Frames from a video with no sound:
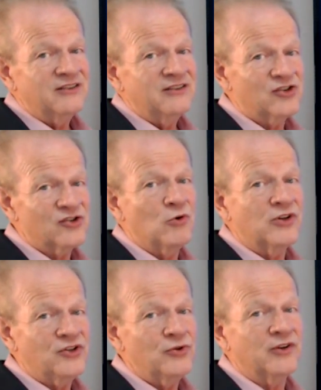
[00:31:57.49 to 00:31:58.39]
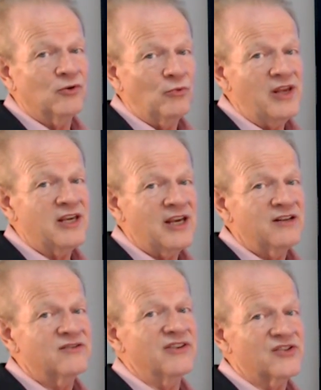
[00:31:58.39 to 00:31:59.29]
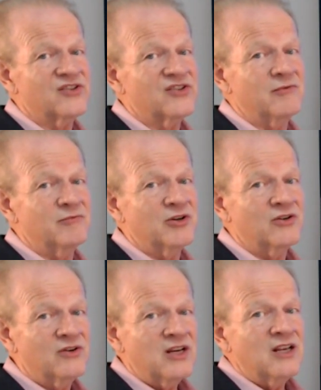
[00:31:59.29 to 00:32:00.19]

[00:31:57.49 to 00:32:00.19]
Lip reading: There's more to do on the weekends, in the summer,